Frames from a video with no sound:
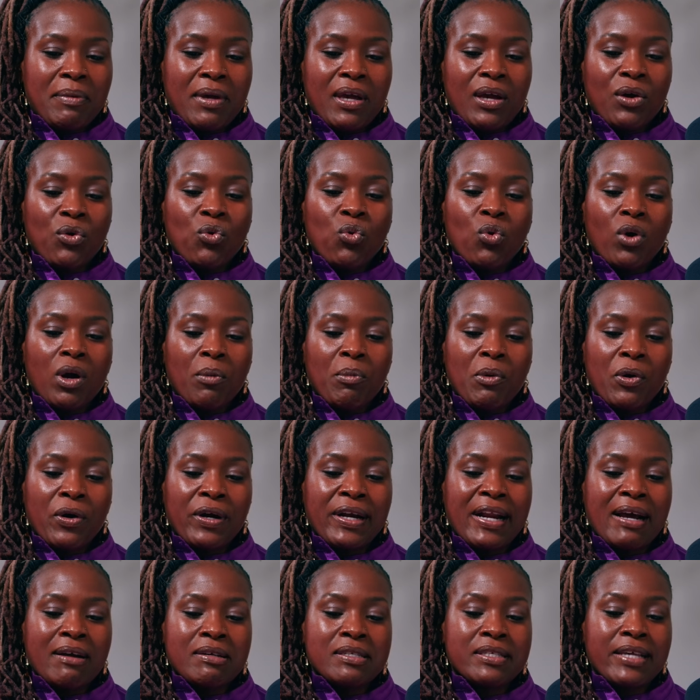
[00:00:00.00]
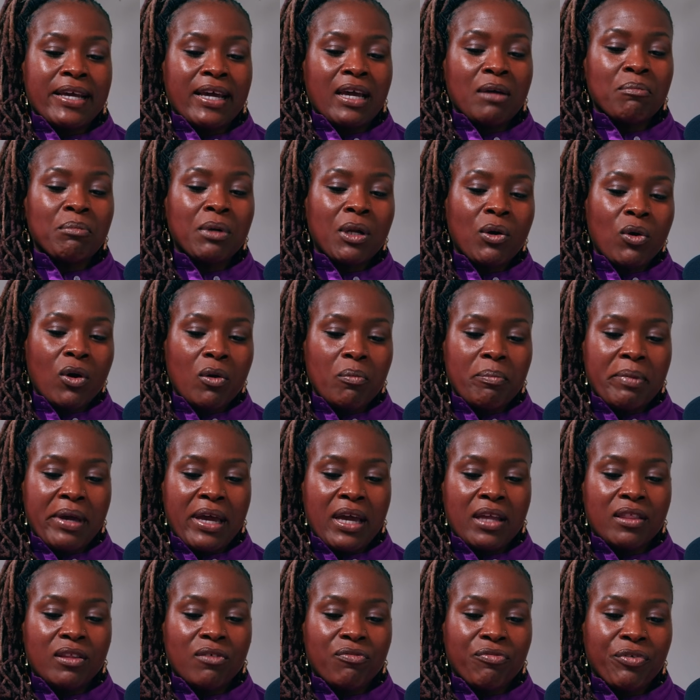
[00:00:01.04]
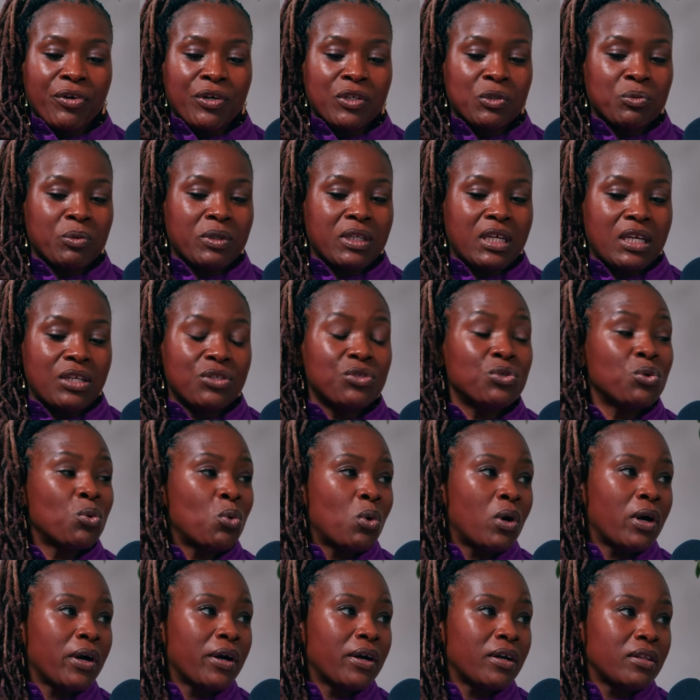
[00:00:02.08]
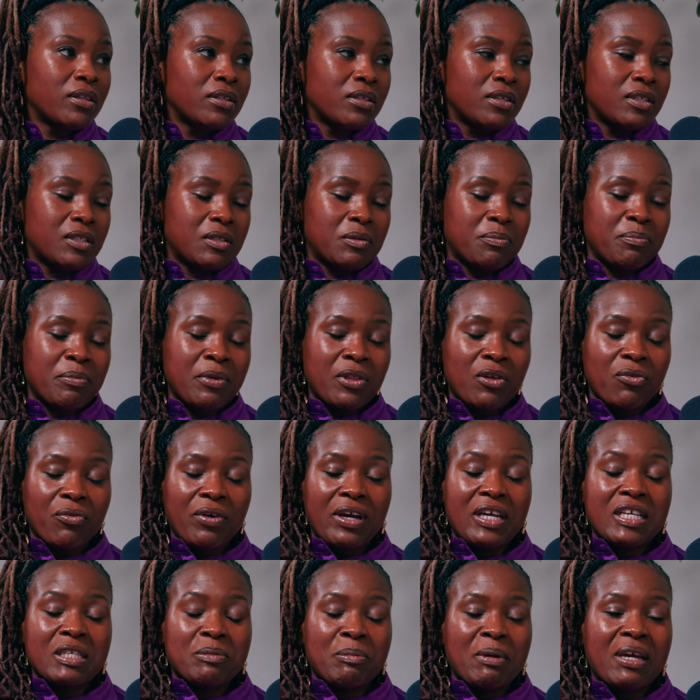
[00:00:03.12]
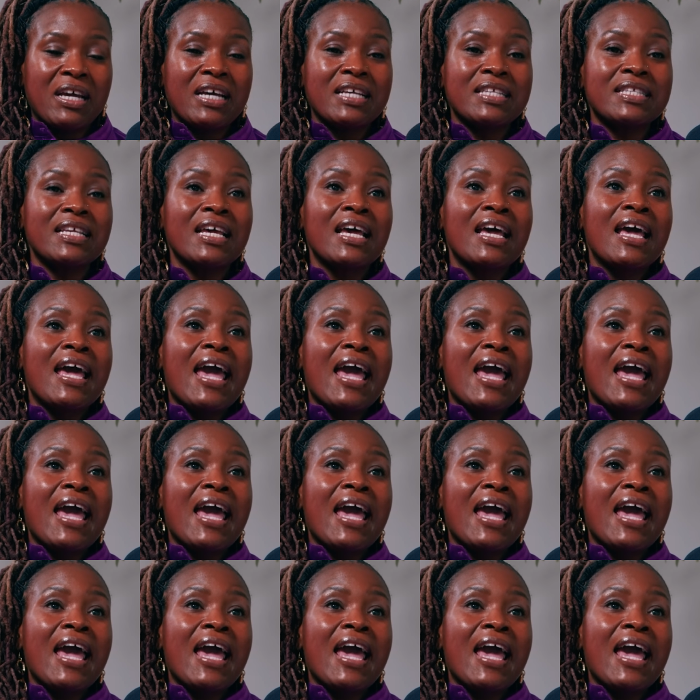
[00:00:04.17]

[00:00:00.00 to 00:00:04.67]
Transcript: Me and Coy were on our second blow-up bed, the first one he tore to smithereens, because